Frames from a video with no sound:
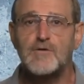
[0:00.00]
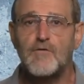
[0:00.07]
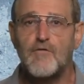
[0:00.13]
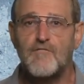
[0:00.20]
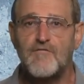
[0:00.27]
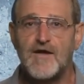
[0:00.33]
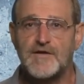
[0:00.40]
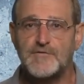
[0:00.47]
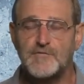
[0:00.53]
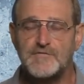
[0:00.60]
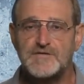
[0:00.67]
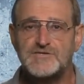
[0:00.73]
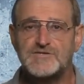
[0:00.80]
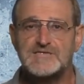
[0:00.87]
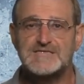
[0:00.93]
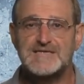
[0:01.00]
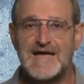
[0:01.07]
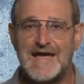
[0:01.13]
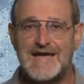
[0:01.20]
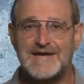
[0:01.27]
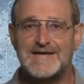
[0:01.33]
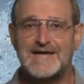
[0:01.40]
of ANU, which is
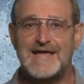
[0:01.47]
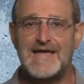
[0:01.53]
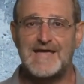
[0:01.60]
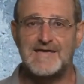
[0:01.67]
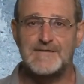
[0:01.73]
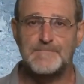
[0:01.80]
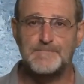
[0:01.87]
NA.